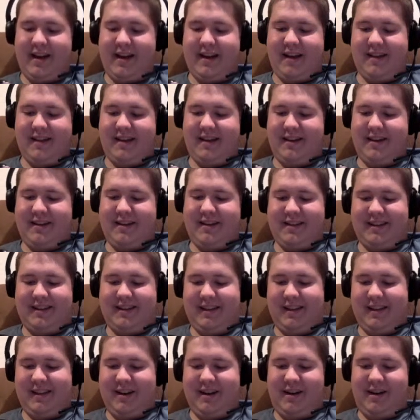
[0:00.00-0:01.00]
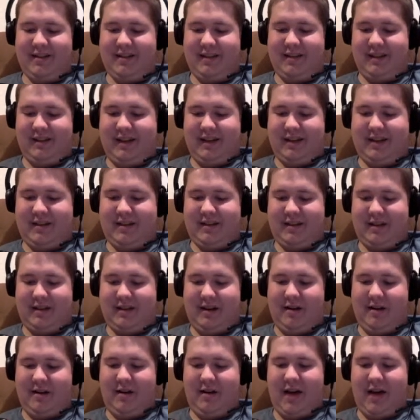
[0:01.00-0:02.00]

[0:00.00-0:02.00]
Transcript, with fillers: And then you see that all the lights are